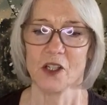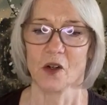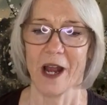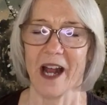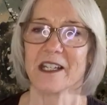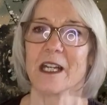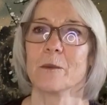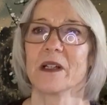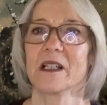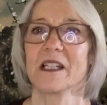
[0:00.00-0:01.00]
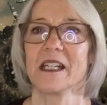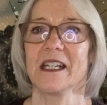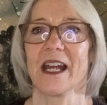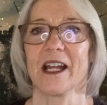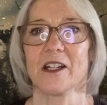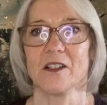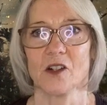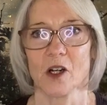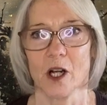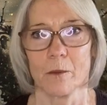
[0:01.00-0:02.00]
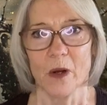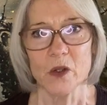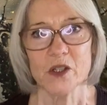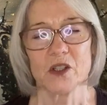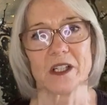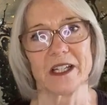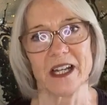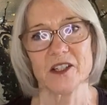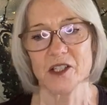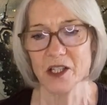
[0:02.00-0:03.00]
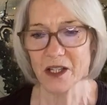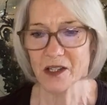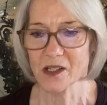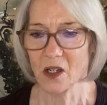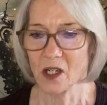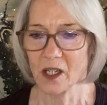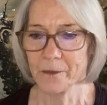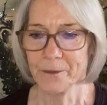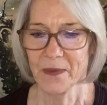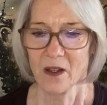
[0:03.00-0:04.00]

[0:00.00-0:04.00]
your acting ability, and your emotional connection to the song,